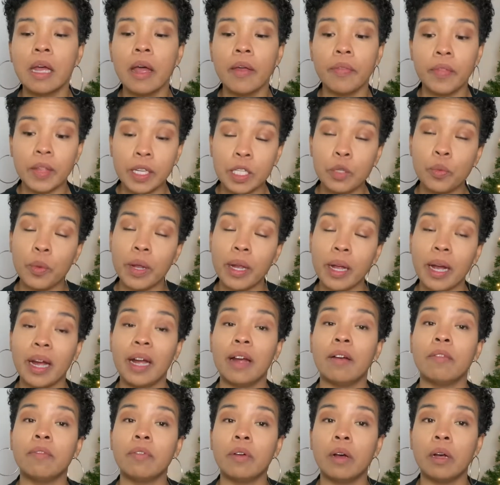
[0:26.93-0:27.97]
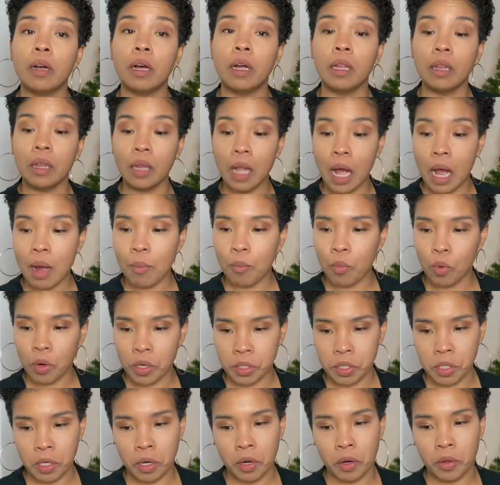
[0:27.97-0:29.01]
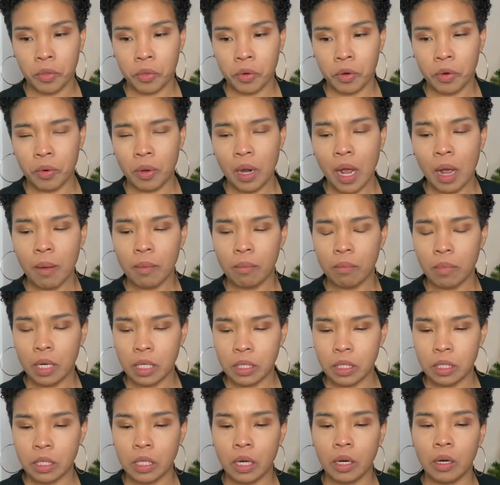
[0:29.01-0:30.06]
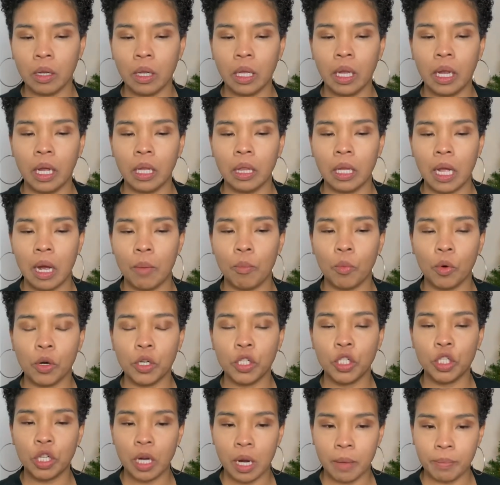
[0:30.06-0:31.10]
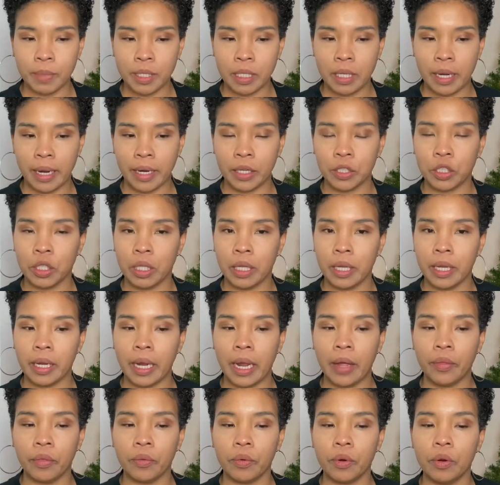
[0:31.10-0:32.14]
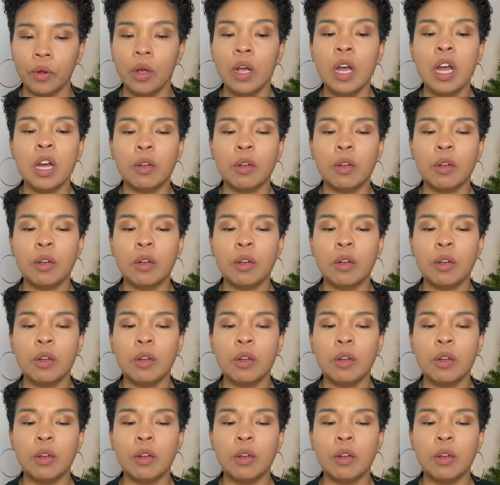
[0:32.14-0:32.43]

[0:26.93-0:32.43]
This week I have a lot more to go through, not necessarily a lot more shops to actually get through,